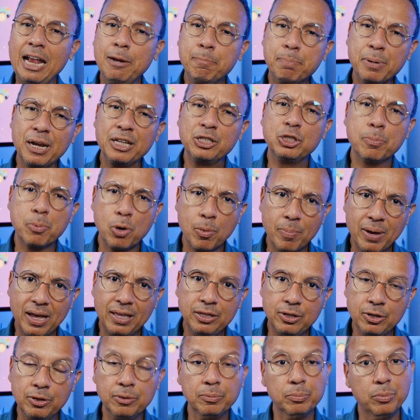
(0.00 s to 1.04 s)
The average
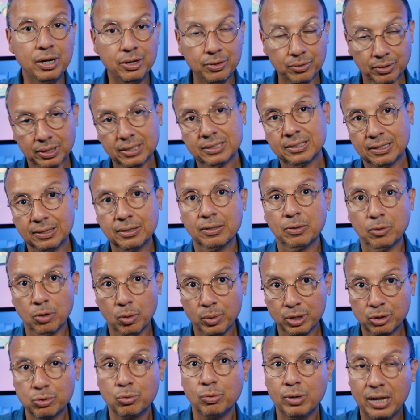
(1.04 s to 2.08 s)
price for this
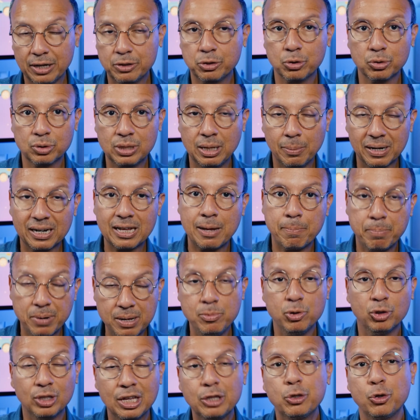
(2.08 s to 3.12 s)
Lexus, Toyota's
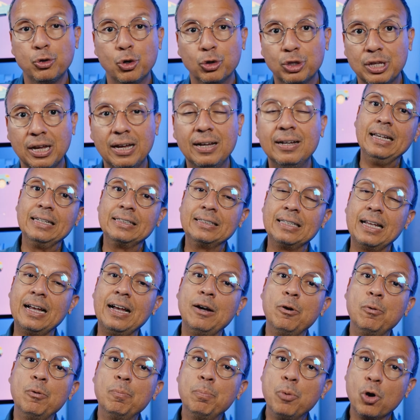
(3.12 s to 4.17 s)
premium brand, is a bit
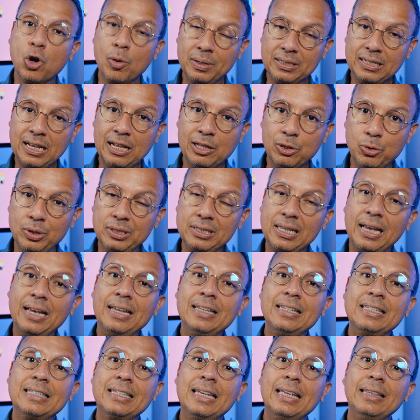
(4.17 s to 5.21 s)
higher. It's at
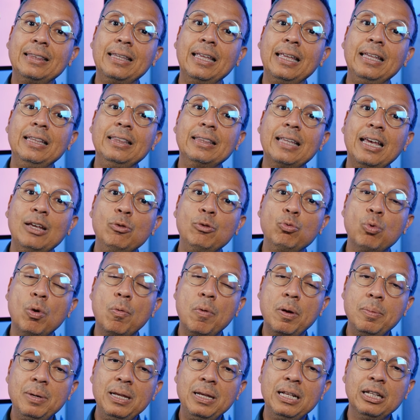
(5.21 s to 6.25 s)

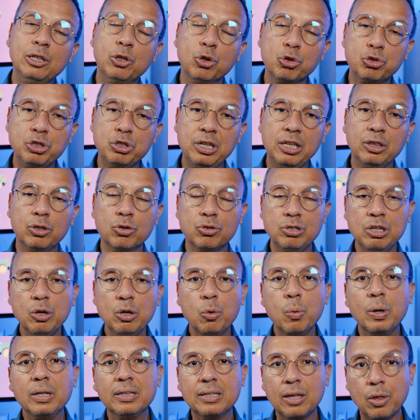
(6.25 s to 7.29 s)
$79,250,
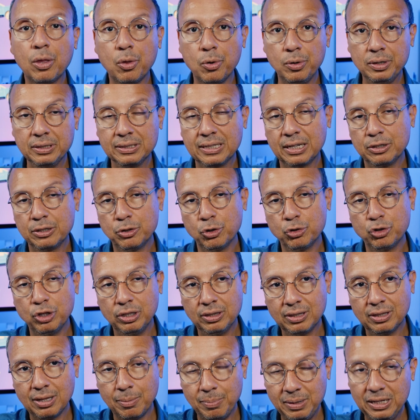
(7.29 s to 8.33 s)
almost
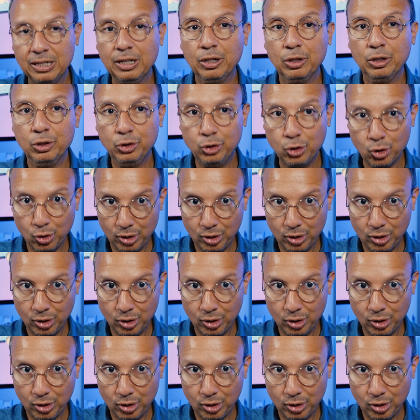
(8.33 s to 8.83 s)
$80,000.